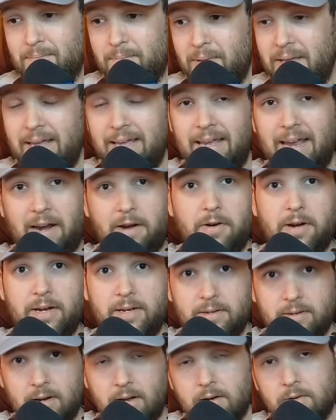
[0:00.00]
being
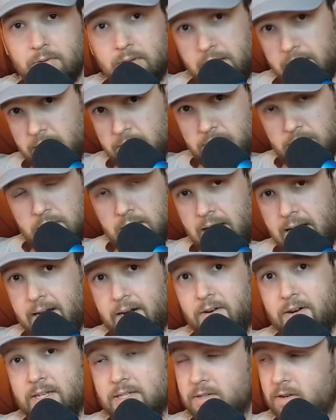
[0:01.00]
carried not only to
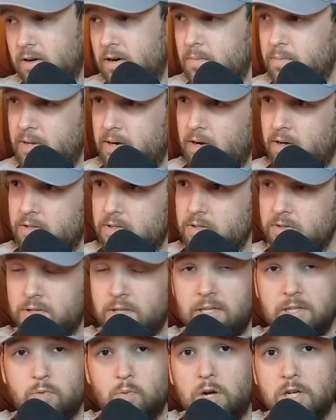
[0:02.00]
higher SR but also to
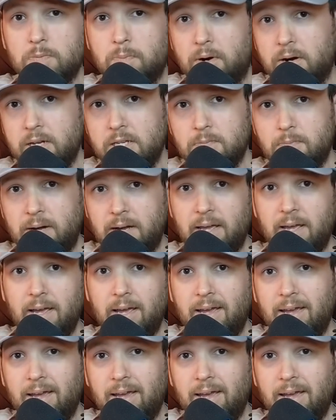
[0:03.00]
these watch parties by